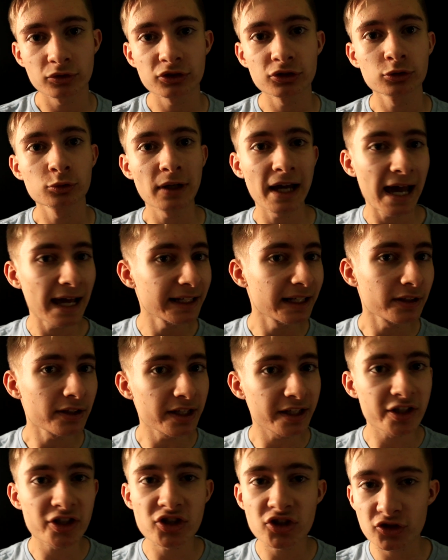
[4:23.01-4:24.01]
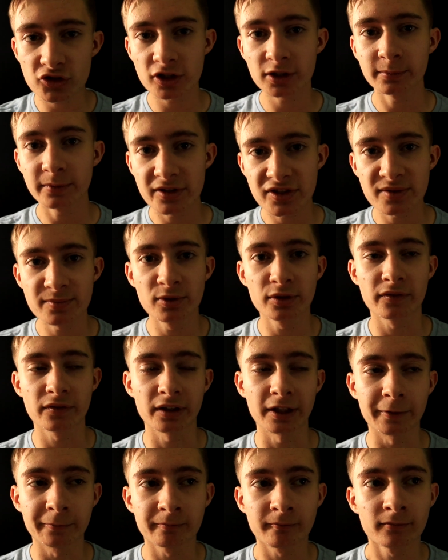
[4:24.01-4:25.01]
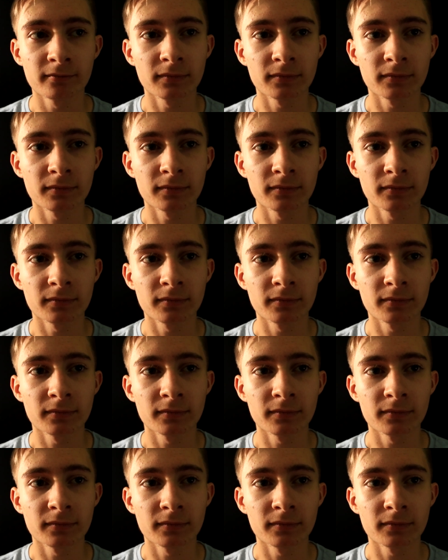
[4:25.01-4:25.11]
to edit extremely smoothly.